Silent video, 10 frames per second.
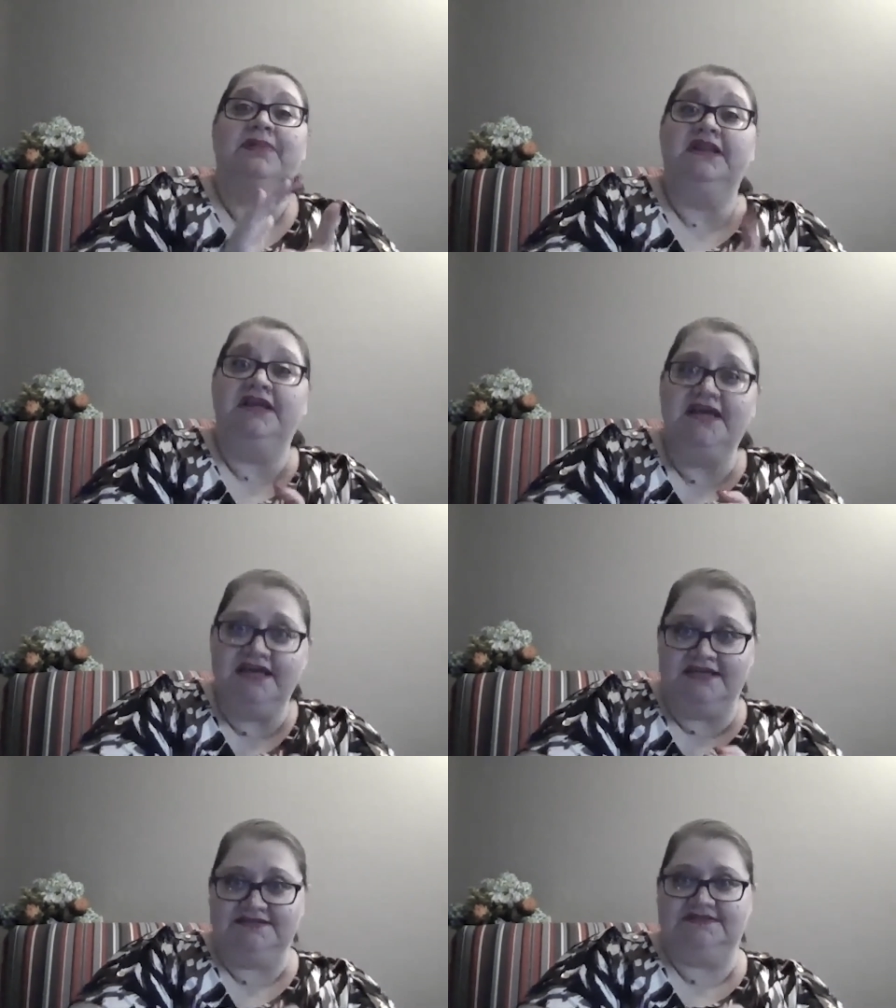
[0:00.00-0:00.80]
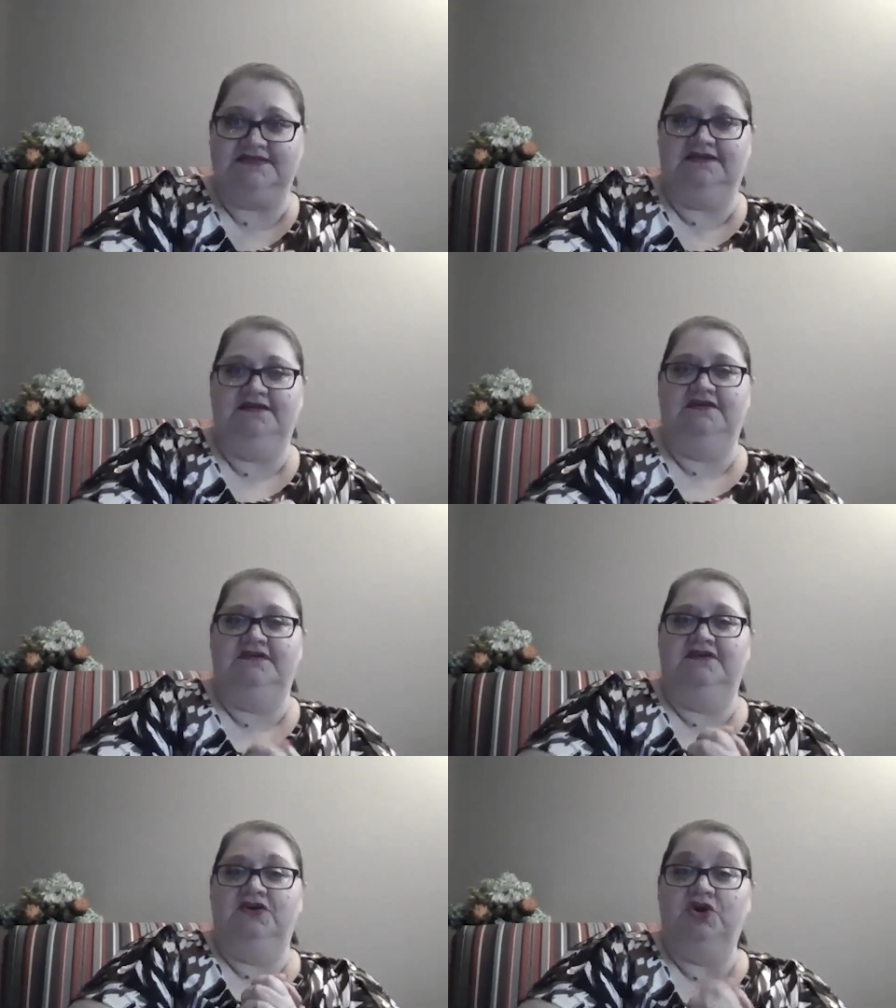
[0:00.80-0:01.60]
Please
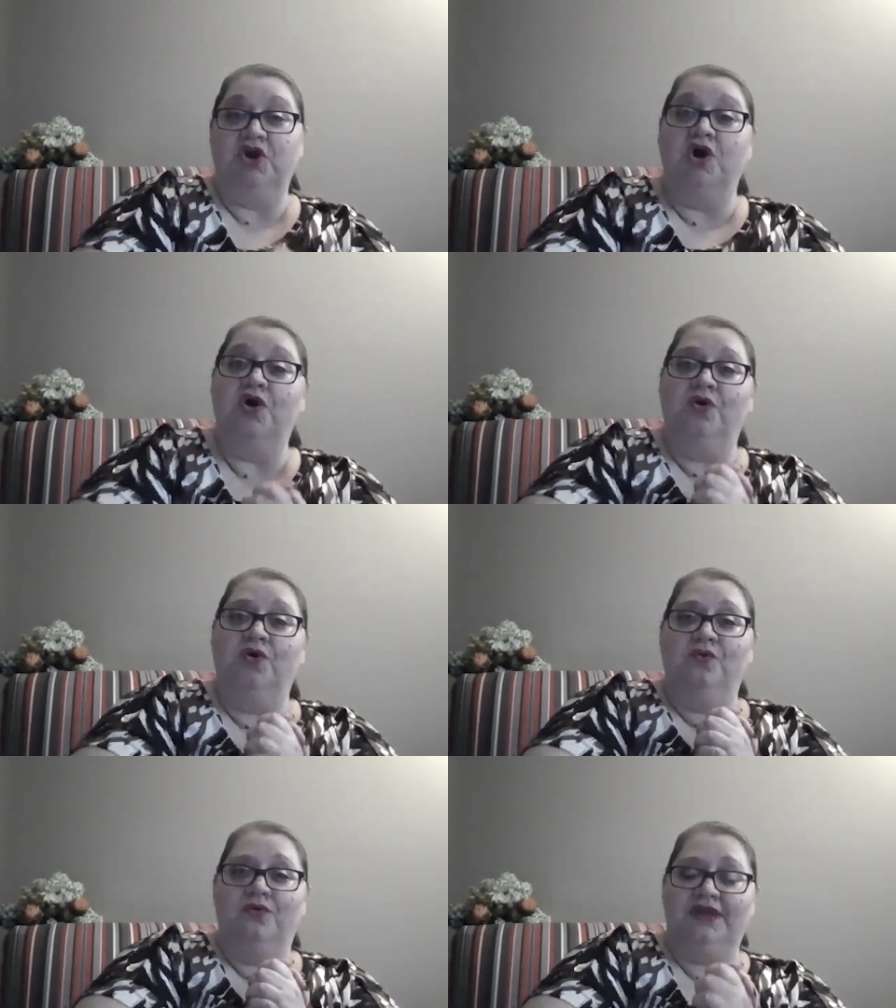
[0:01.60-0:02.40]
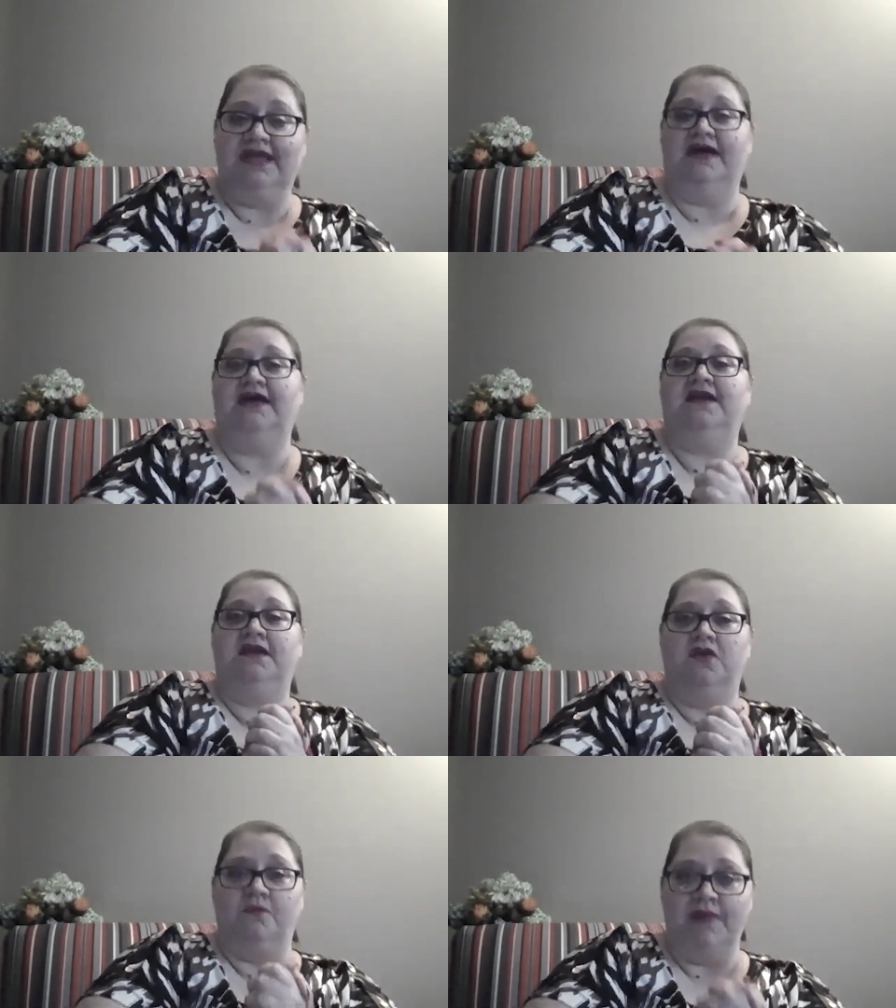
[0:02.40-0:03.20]
go
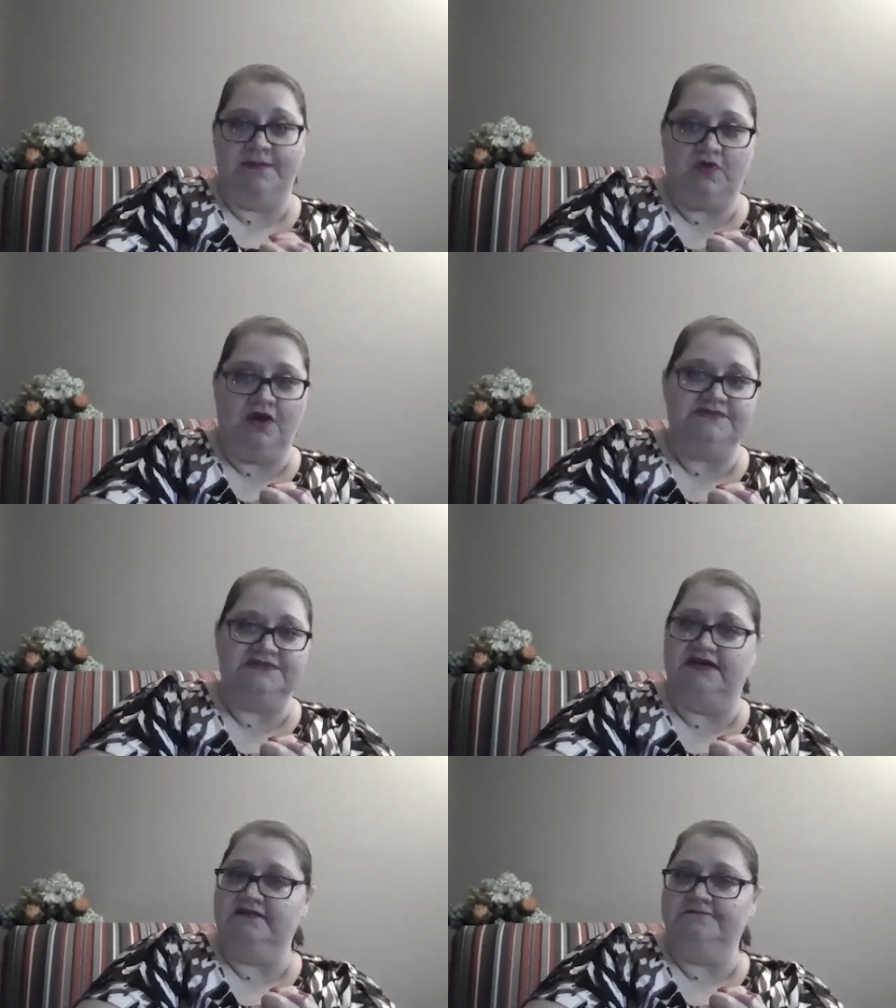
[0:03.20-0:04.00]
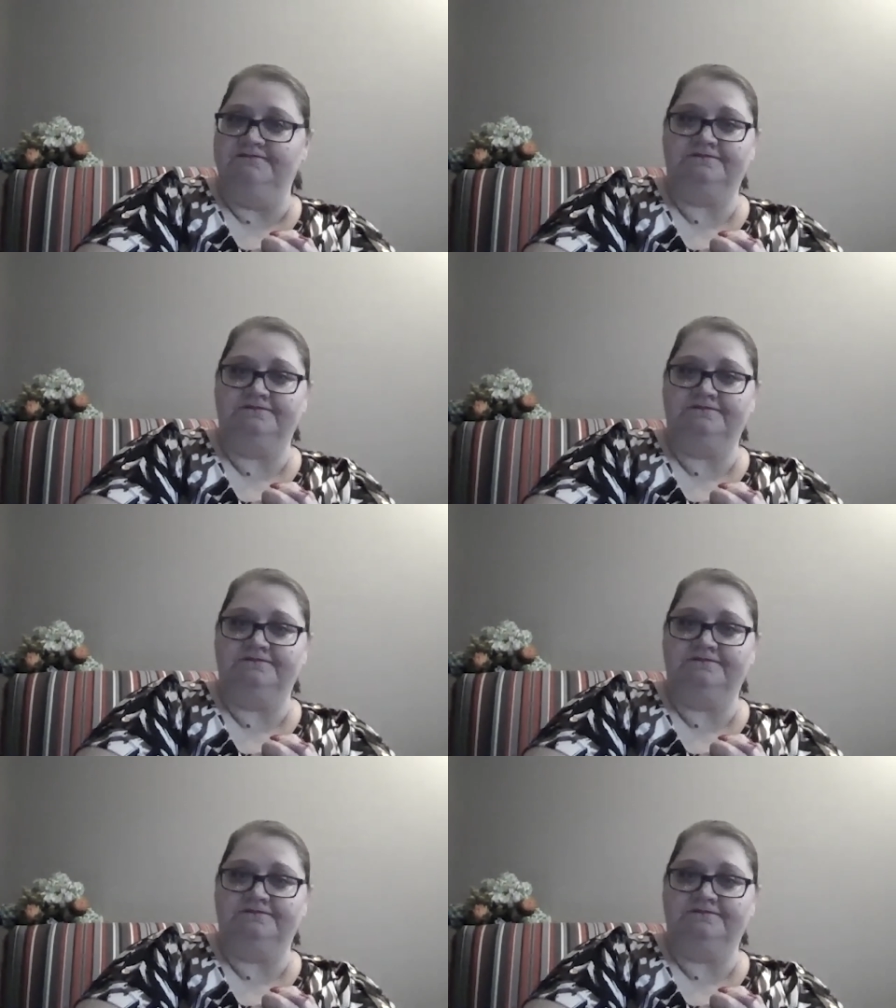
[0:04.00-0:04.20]
get your mammograms done.